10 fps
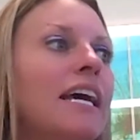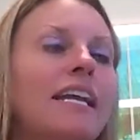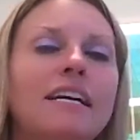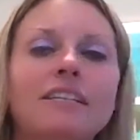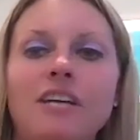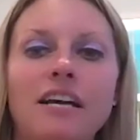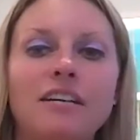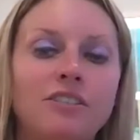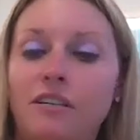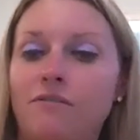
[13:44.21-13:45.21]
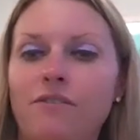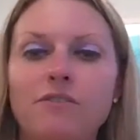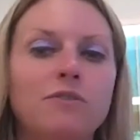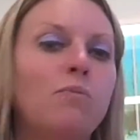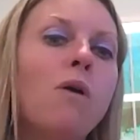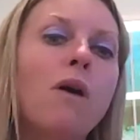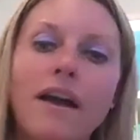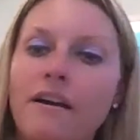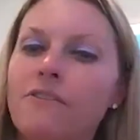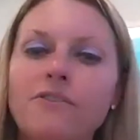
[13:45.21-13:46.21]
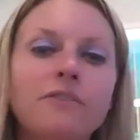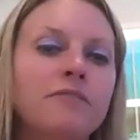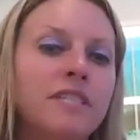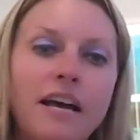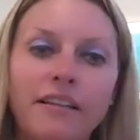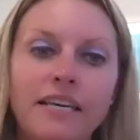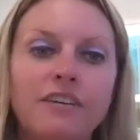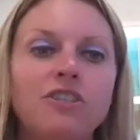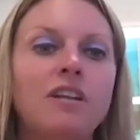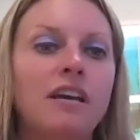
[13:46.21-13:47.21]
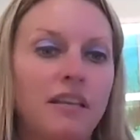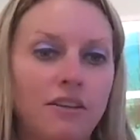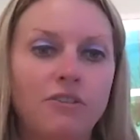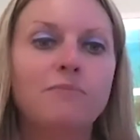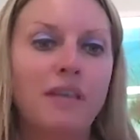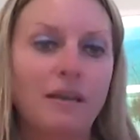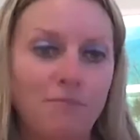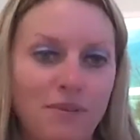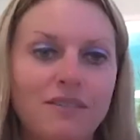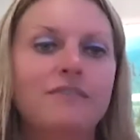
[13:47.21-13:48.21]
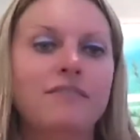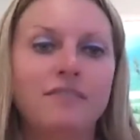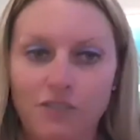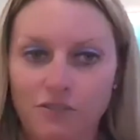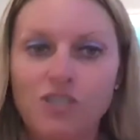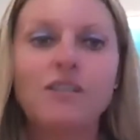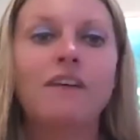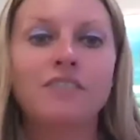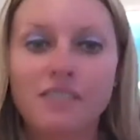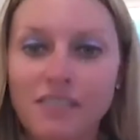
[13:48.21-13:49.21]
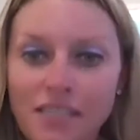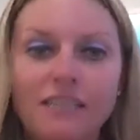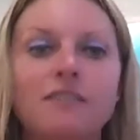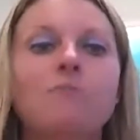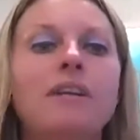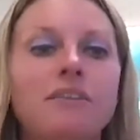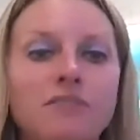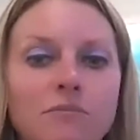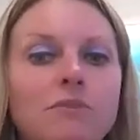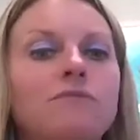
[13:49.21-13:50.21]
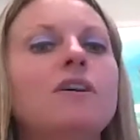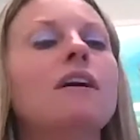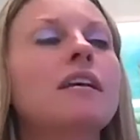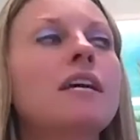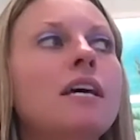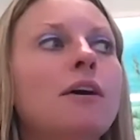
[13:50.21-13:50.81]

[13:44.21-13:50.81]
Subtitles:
And I just said, first, why? Other than retaliation, you're upset because, she's obviously seeing someone else and moved on.